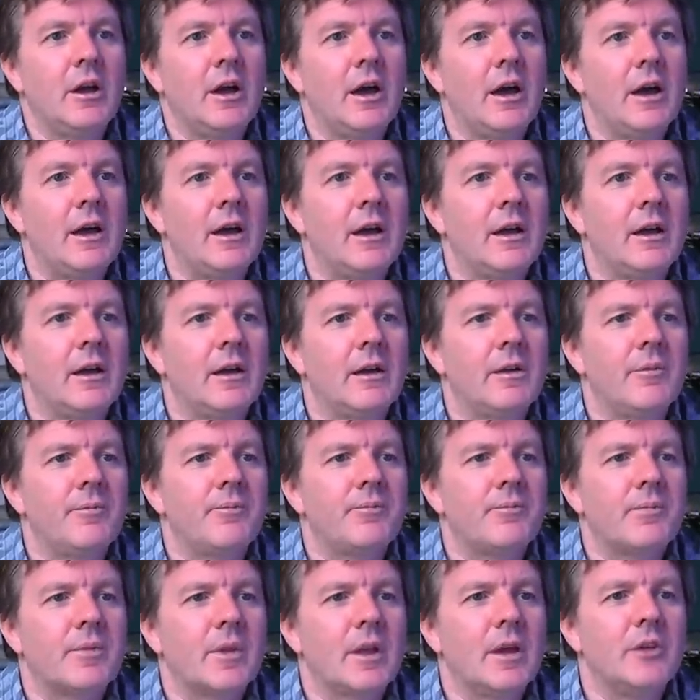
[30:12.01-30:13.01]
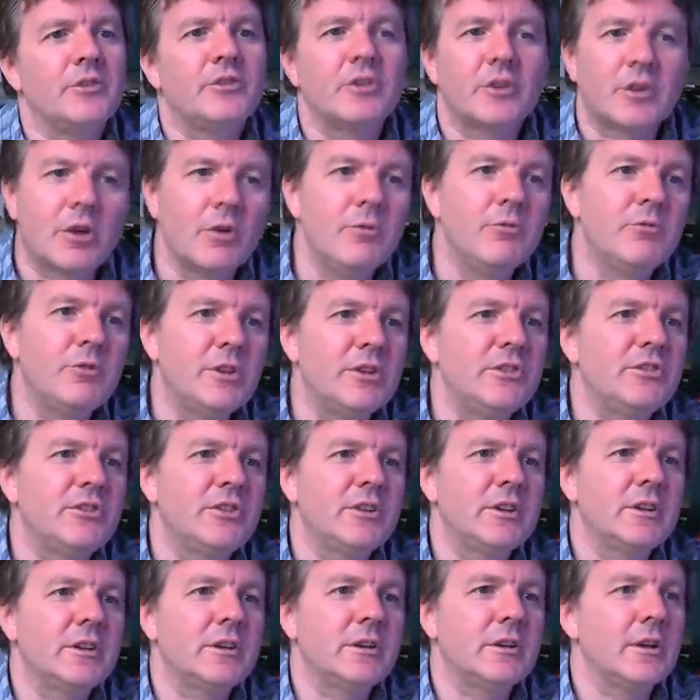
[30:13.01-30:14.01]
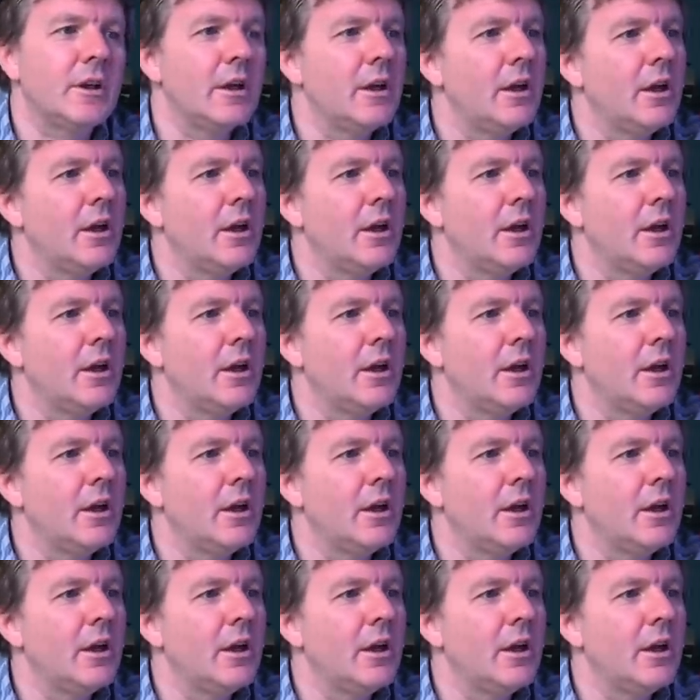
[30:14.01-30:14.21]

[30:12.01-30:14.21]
uh, is a convincing